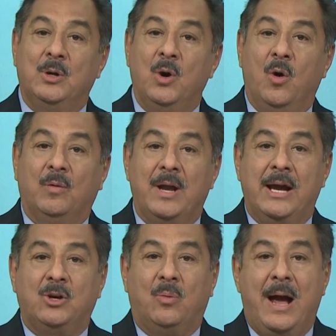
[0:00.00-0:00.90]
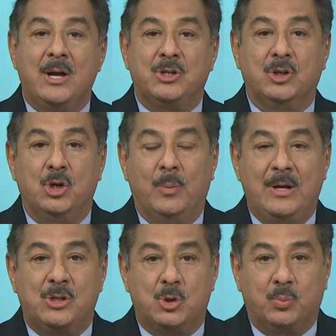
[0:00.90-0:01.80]
an overnight crash in the
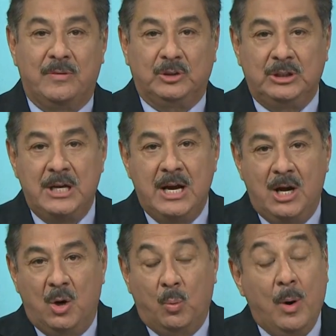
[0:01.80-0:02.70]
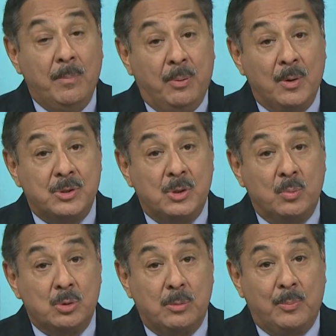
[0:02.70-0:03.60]
Nueces River, one person
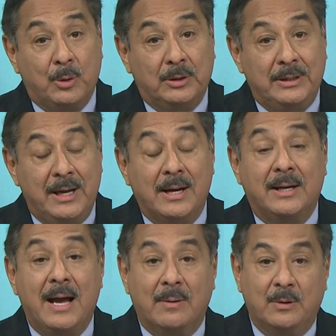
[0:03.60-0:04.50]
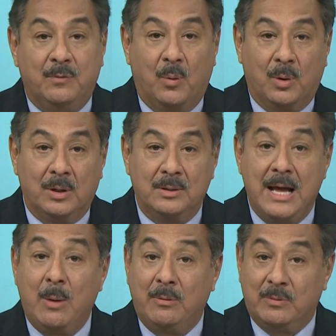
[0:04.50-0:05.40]
was reportedly unaccounted for.
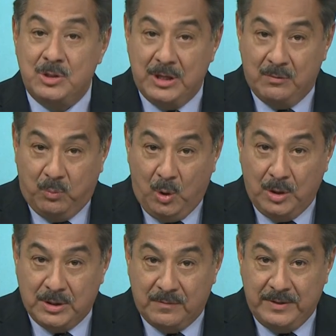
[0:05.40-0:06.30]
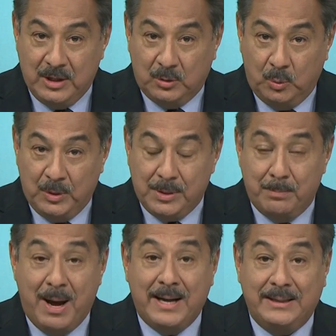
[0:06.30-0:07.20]
Now we've received word that a vehicle with a
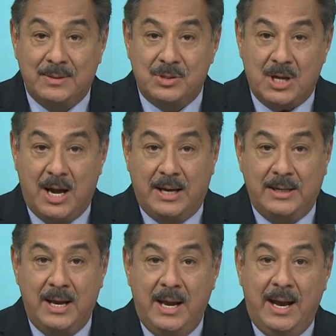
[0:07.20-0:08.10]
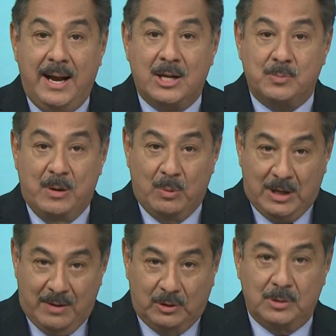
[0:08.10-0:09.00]
body inside has been
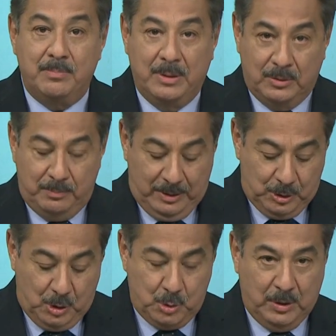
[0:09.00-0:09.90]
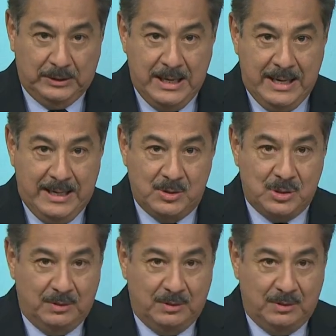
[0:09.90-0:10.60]
recovered. Bill Churchwell is